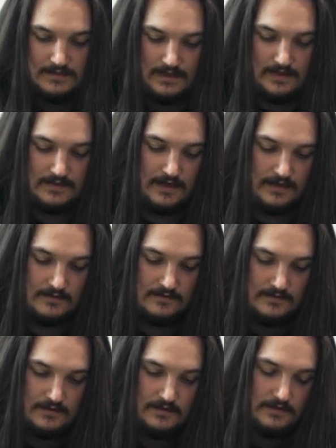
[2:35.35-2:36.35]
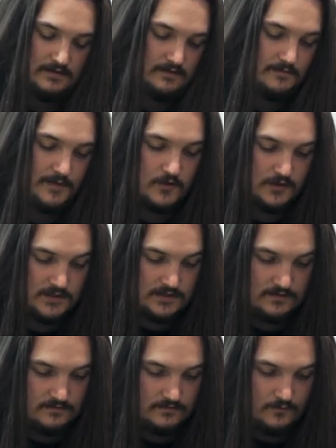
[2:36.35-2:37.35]
And then,
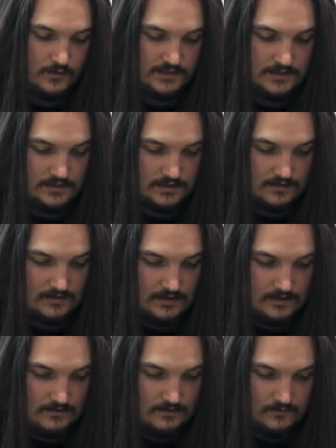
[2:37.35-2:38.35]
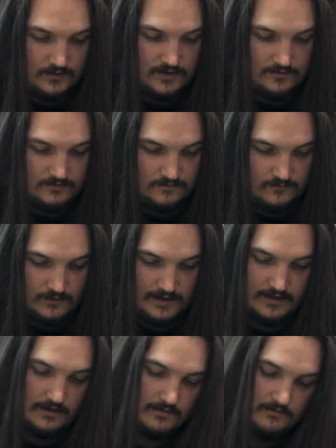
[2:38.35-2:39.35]
because Wizard's a thing, we run
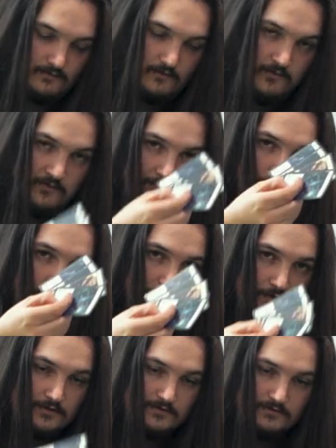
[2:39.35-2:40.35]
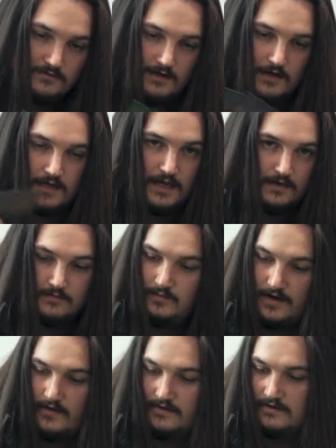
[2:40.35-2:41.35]
out four Arcane
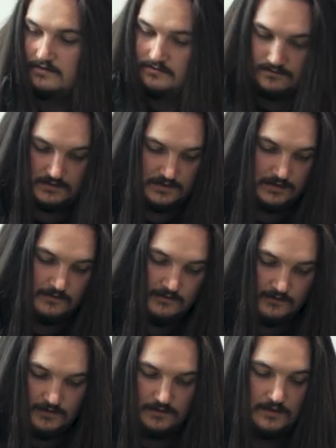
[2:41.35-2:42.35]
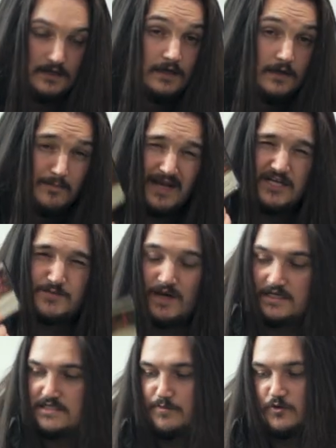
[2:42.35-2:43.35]
Barrier stuff, and Mage
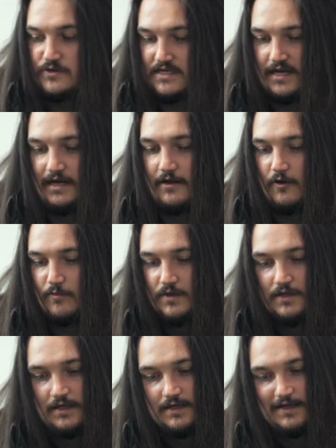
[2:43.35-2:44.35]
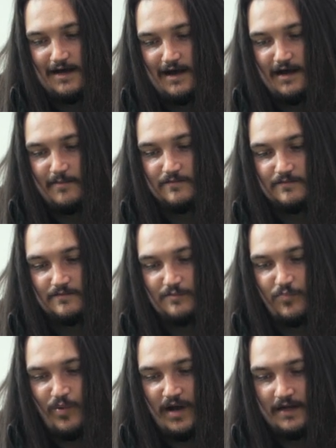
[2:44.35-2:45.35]
Master Boots can help.
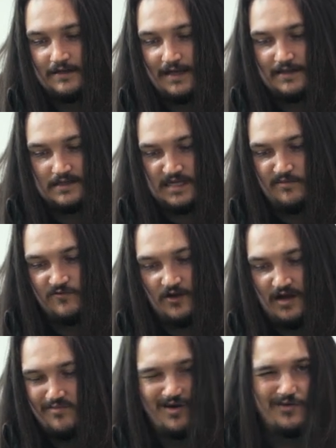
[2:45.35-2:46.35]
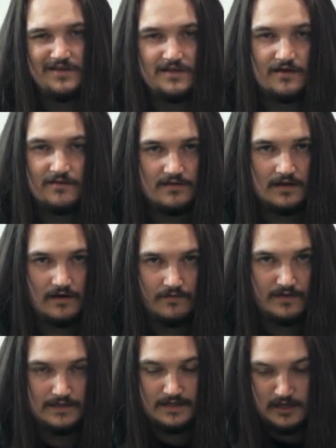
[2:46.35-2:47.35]
But at the same time, I really don't think it
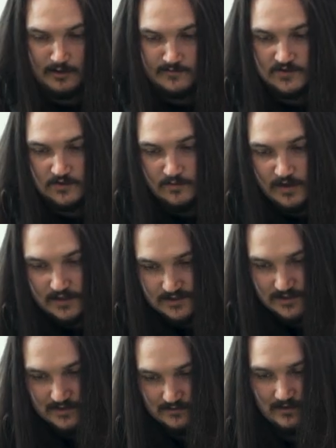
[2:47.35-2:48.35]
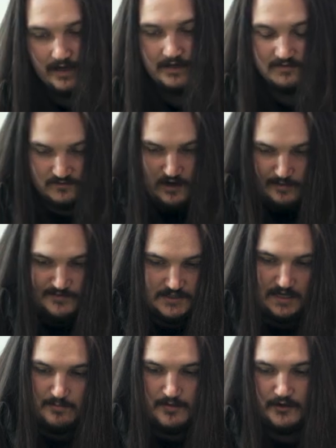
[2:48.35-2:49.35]
really helps too much. Like, Time
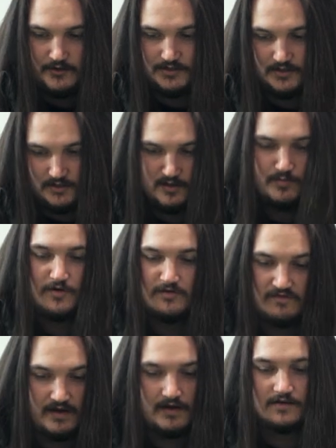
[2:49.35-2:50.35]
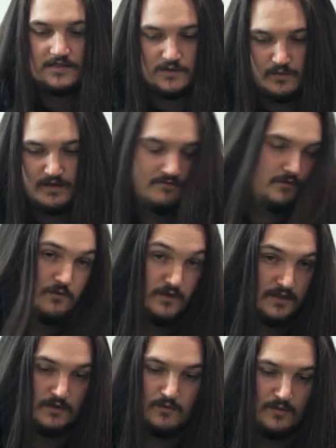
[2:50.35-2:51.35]
Snap Potion, you can put it down and swing if you
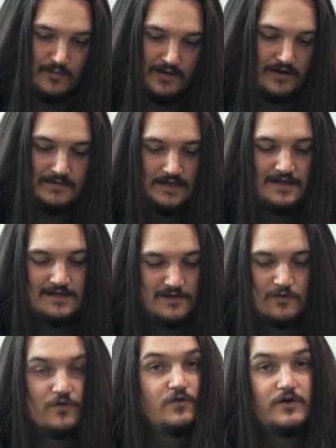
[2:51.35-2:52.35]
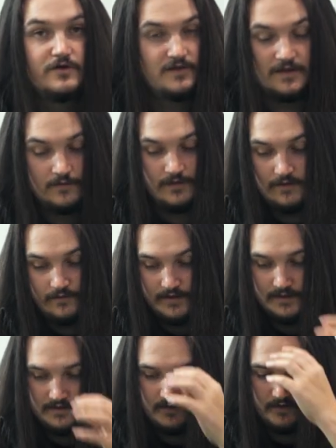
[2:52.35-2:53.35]
really want, but you really, really,
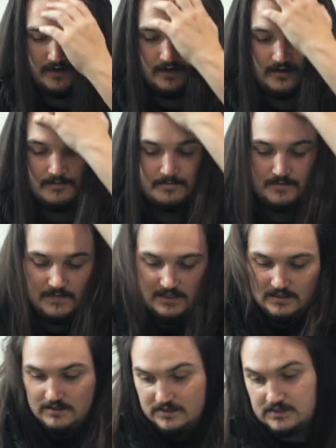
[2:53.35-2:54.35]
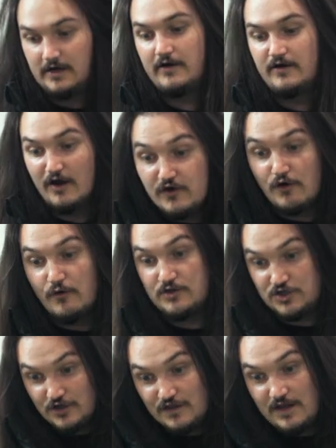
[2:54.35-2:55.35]
really don't care. So, I know
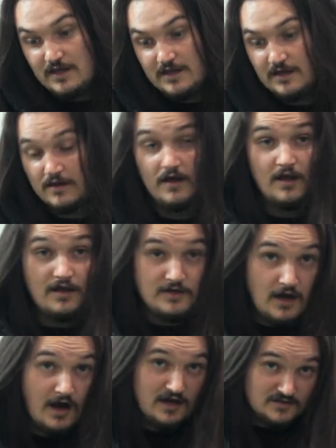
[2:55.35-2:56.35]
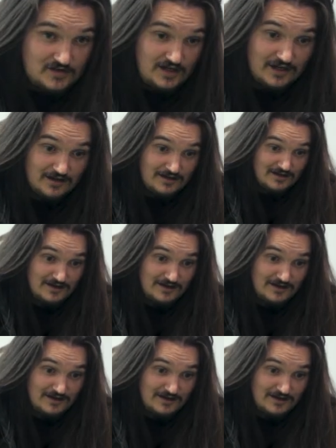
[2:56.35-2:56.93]
what you're thinking. Yazi!